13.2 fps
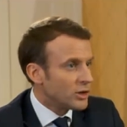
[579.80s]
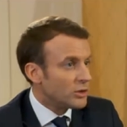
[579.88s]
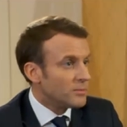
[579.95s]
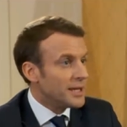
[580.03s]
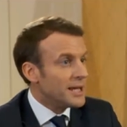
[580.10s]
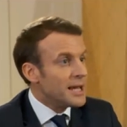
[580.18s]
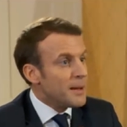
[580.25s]

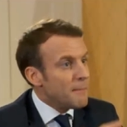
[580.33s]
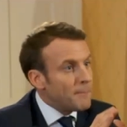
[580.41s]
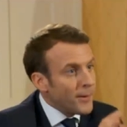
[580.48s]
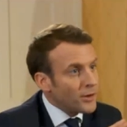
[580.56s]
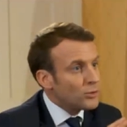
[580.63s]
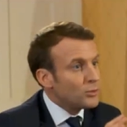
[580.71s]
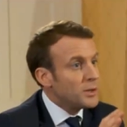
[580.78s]
economy,
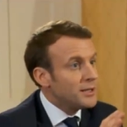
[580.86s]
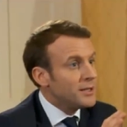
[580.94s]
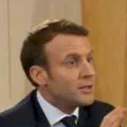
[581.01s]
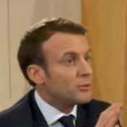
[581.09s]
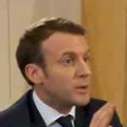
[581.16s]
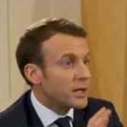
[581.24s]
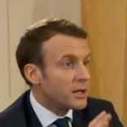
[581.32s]
but we
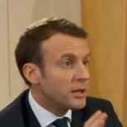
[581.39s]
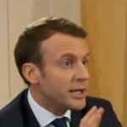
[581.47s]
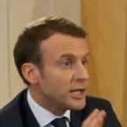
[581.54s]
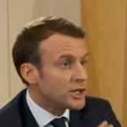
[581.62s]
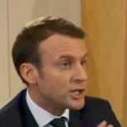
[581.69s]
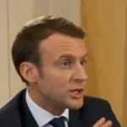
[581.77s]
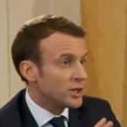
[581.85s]
need
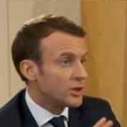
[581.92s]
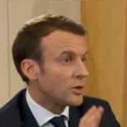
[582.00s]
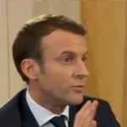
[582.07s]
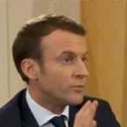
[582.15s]
regulation and